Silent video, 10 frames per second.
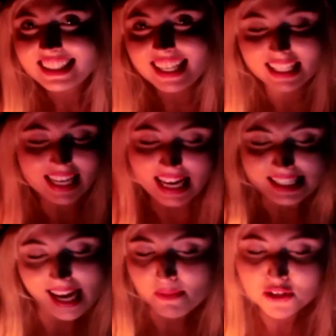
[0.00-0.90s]
Get like
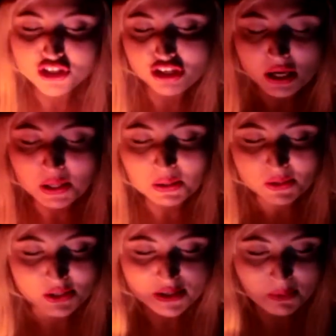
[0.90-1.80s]
iced
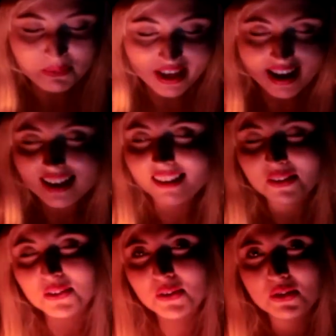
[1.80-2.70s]
cappuccinos or something,
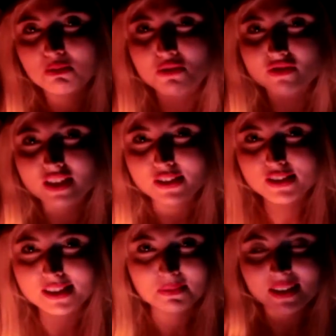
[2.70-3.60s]
or go to the movies
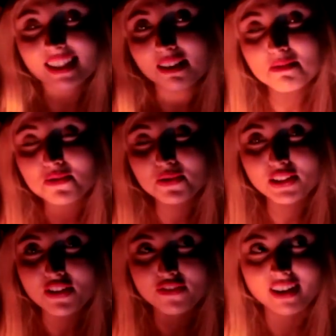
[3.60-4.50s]
or something. That'd be
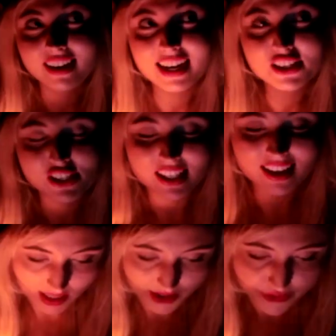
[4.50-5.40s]
really fun
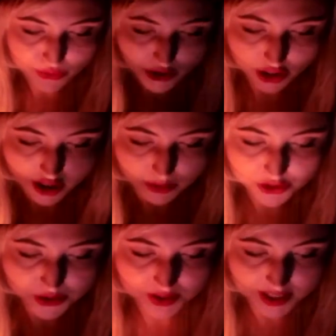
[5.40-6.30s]
actually. If you could,
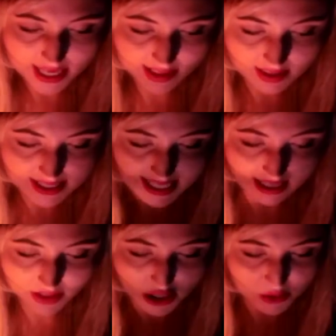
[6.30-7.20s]
would you stay at the
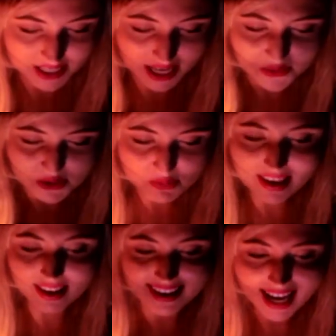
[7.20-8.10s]
Stanley Hotel with
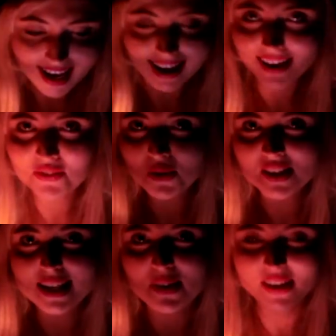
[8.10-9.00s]
me? Yeah, of
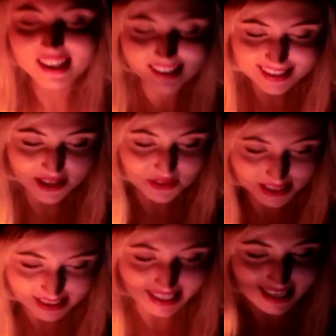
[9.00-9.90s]
course I would.
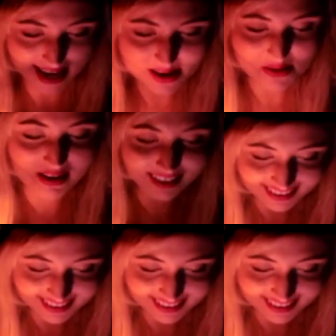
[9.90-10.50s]
Definitely, Cam.